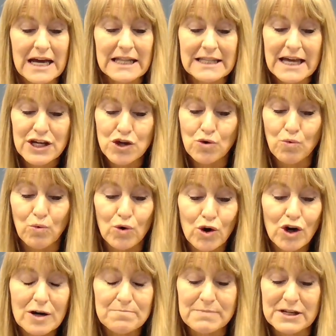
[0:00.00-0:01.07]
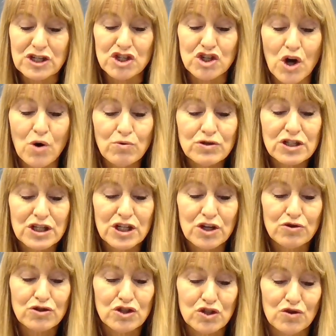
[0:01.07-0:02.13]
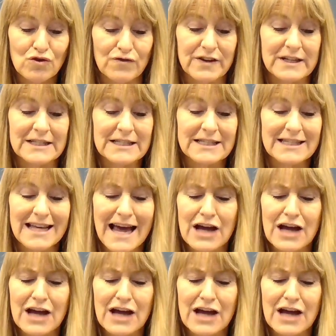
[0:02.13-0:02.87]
let your work be shown to your servants